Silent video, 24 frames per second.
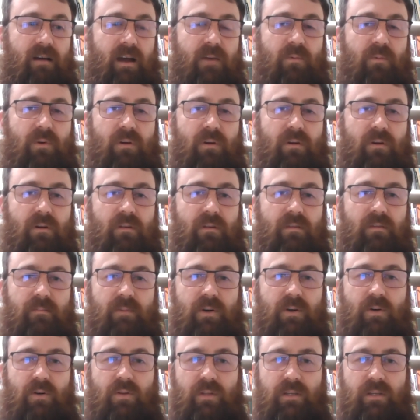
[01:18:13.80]
I work on them
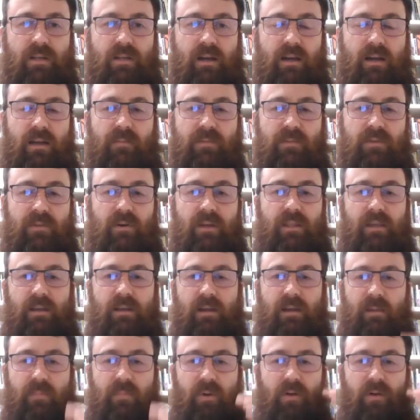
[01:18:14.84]
all the time. So I
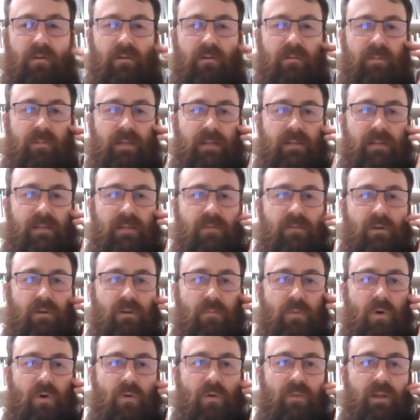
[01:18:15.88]
think I probably do know
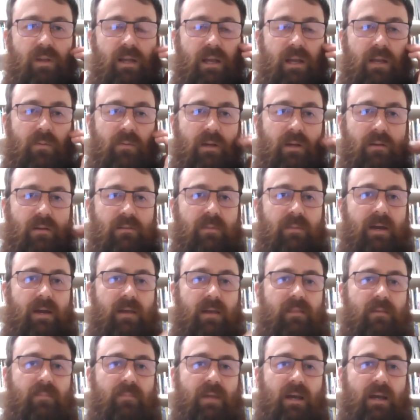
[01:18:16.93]
more than anyone else
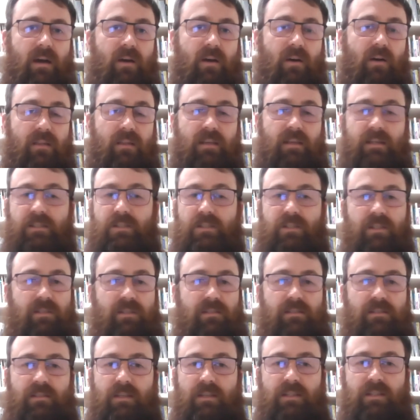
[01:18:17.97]
about them now. And that's
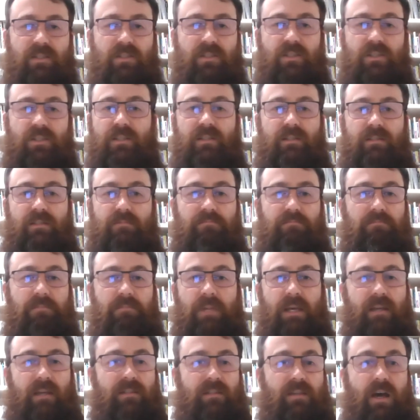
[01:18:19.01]
just, it's just
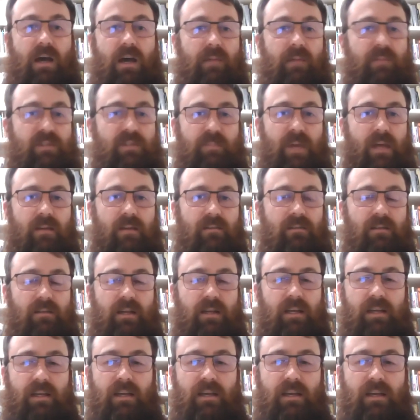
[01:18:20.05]
time spent,
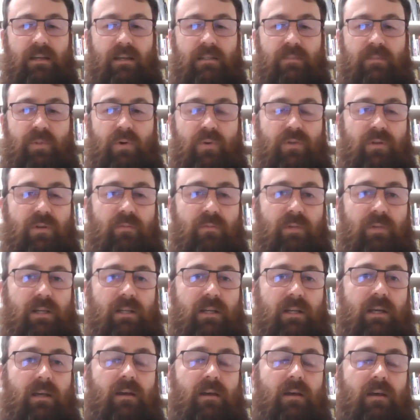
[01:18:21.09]
like exposure,
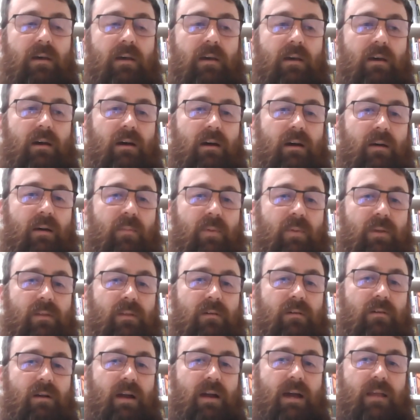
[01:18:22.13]
really. Uh, but
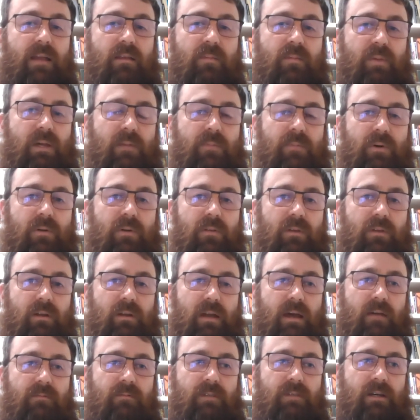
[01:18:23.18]
there are other people that
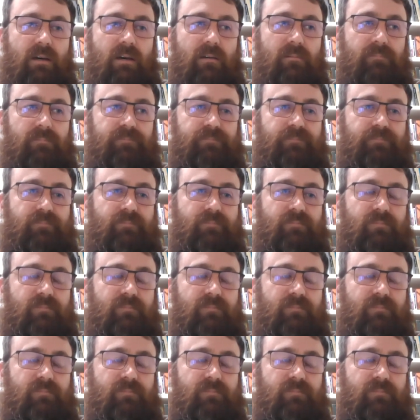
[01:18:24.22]
have done